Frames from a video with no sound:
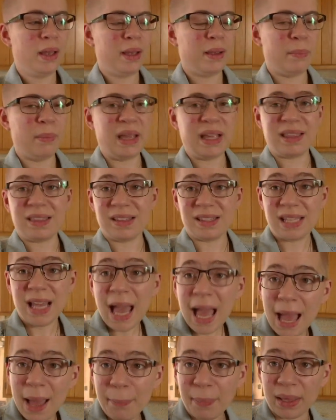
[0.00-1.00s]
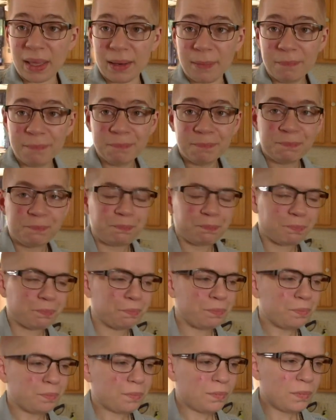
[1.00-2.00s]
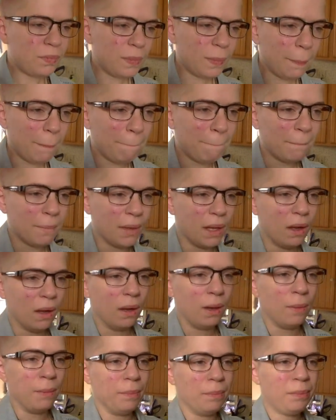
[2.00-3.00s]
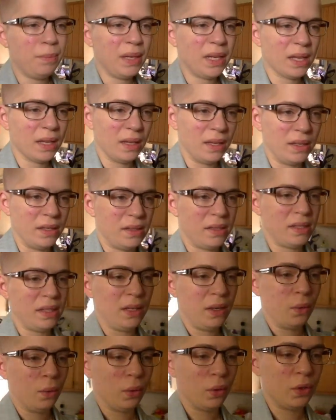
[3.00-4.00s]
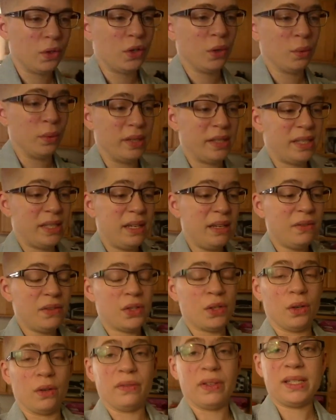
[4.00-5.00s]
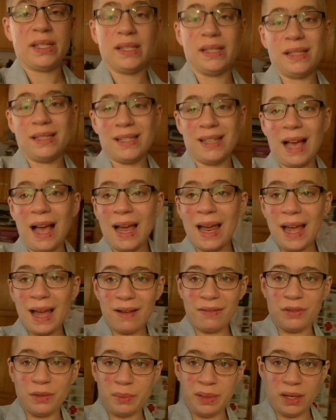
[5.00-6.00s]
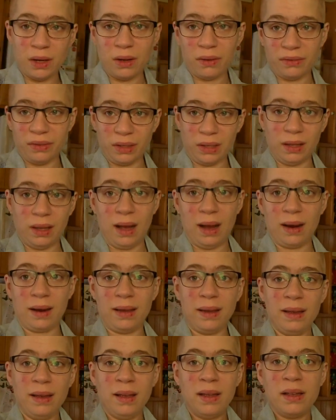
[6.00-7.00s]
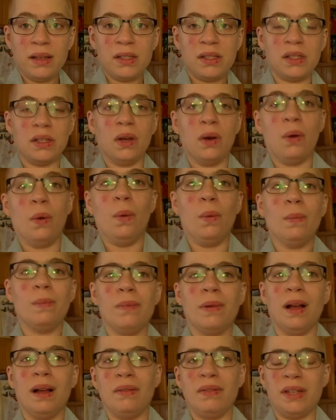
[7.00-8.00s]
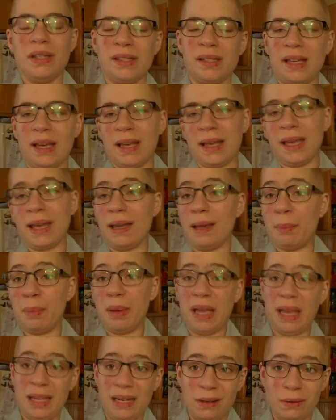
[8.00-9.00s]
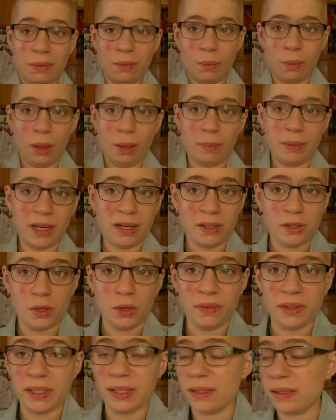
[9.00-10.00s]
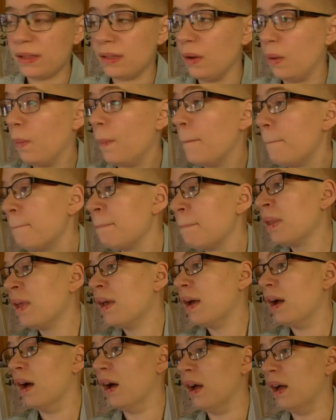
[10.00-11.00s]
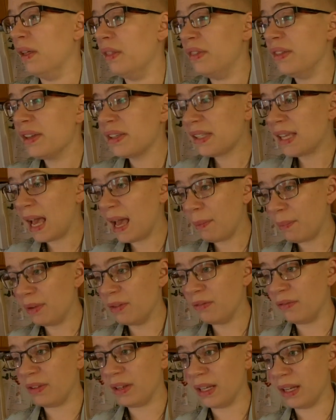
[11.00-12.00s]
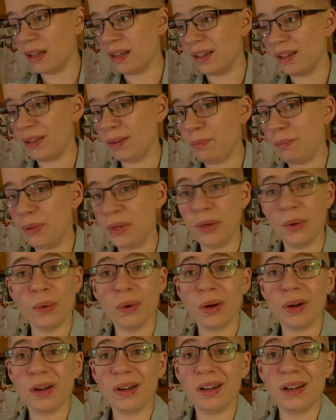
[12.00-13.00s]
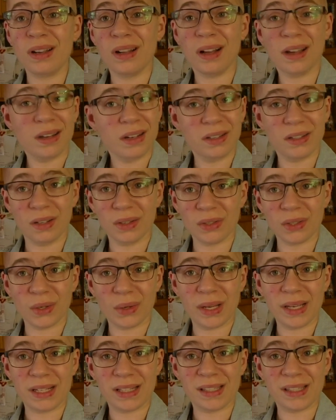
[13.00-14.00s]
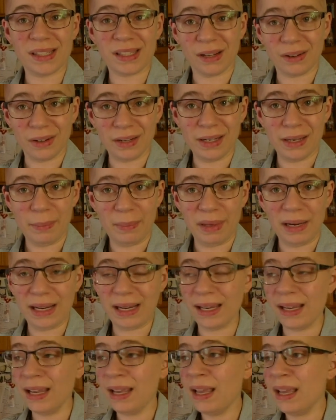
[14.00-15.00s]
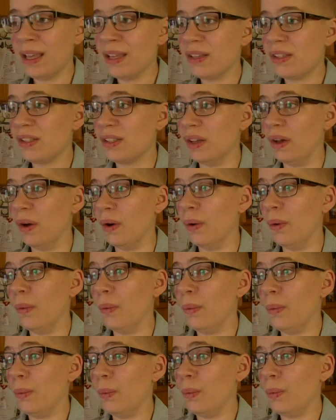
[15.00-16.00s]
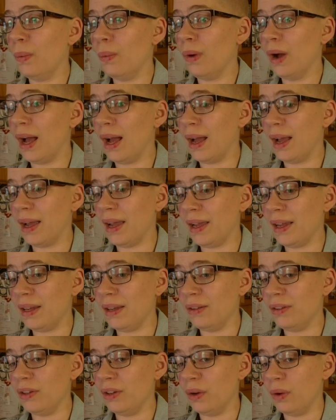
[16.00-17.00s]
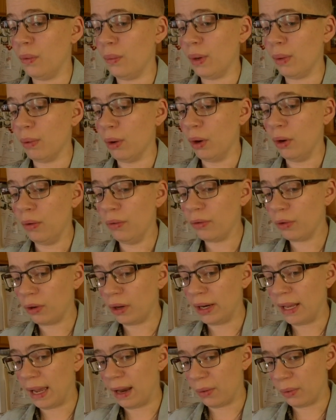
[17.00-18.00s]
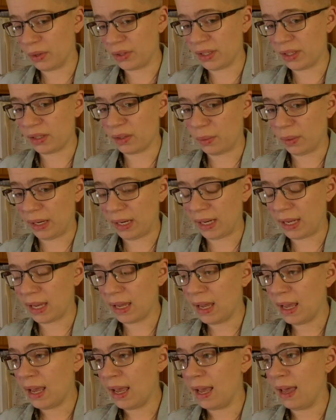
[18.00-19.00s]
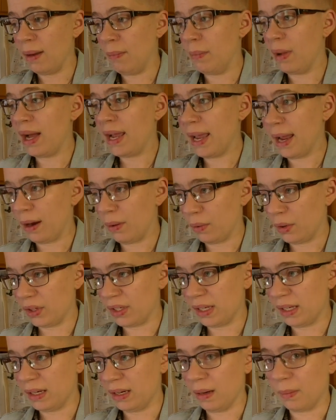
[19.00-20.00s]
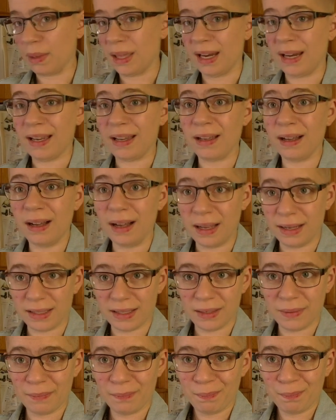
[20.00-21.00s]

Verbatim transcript: make this happen. Um, because in order to receive services, I have to be off the clock. So obviously, I can't get paid while I'm getting services. So uh, this happened via pure, unadulterated serendipity. So I, you know, we were over on hours this week and my hours ended up getting cut.